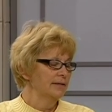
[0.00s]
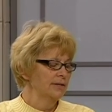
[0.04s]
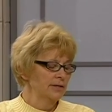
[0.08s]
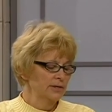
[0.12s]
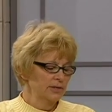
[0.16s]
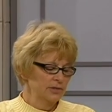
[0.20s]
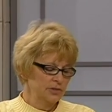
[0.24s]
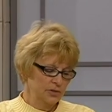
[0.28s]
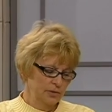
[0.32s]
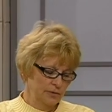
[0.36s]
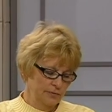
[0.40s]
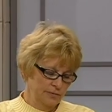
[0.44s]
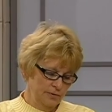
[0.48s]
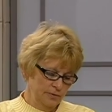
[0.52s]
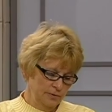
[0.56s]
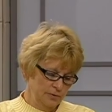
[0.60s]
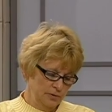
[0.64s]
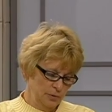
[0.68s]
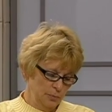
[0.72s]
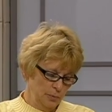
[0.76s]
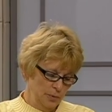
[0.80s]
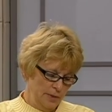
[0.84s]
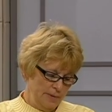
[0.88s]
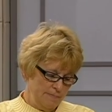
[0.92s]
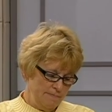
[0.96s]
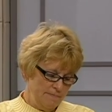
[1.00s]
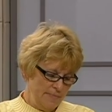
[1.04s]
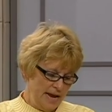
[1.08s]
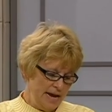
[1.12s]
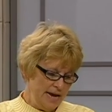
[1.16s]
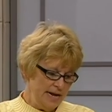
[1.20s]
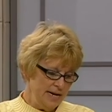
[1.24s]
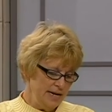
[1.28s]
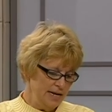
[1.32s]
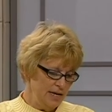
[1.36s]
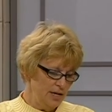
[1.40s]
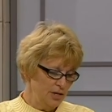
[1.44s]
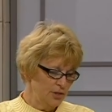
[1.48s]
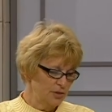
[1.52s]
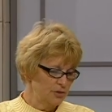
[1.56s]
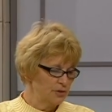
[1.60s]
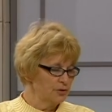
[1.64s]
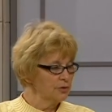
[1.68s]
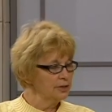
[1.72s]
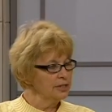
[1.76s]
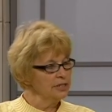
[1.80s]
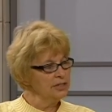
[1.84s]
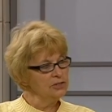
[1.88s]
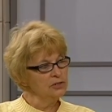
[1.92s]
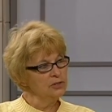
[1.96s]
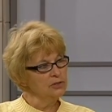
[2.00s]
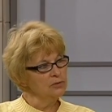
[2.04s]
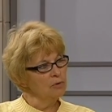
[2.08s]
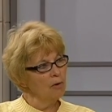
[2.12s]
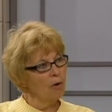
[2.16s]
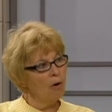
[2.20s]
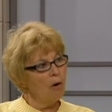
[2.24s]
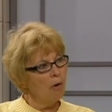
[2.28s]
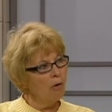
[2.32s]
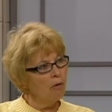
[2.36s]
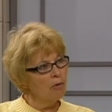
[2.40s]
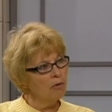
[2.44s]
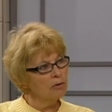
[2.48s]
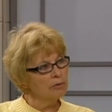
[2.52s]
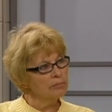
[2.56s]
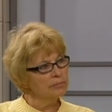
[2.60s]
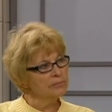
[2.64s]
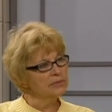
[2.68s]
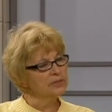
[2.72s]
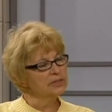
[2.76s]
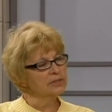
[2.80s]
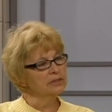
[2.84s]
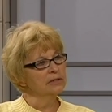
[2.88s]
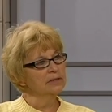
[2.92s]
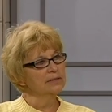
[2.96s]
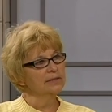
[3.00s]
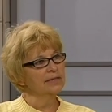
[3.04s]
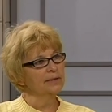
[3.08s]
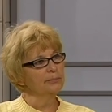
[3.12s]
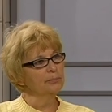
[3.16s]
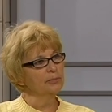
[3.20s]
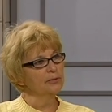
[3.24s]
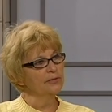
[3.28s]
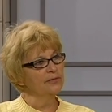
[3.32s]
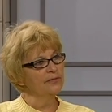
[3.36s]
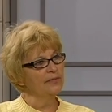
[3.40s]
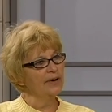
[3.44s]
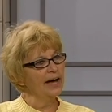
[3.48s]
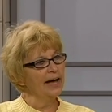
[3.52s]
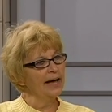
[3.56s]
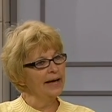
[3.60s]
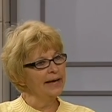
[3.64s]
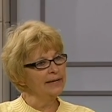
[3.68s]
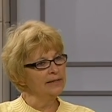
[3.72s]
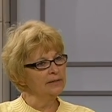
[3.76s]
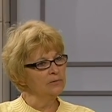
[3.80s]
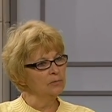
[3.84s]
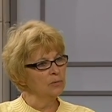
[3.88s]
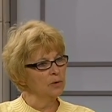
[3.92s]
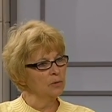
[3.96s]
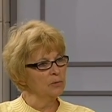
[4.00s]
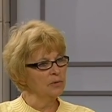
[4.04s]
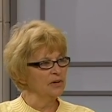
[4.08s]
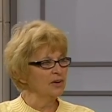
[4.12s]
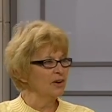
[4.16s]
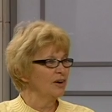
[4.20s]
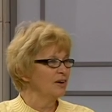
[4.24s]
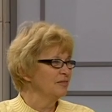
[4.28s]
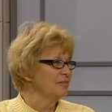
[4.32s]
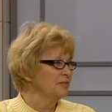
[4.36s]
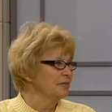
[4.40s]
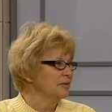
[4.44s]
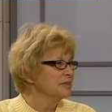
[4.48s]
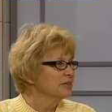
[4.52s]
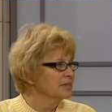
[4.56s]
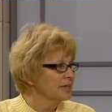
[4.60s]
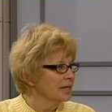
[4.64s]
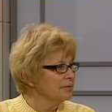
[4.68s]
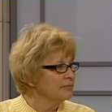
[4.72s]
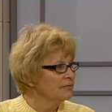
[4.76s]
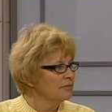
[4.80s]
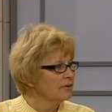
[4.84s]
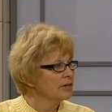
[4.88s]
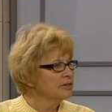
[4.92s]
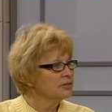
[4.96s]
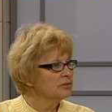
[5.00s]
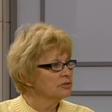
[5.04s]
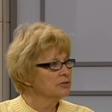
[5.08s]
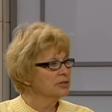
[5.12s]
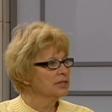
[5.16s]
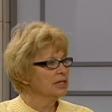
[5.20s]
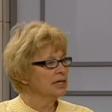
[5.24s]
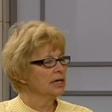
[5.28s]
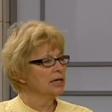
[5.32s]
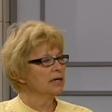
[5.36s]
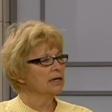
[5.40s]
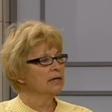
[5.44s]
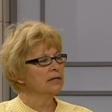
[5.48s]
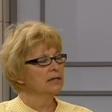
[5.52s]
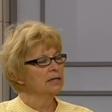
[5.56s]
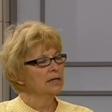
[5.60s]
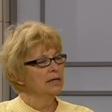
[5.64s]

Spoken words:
So of those remaining 32 homes that provide what we call full-time foster care,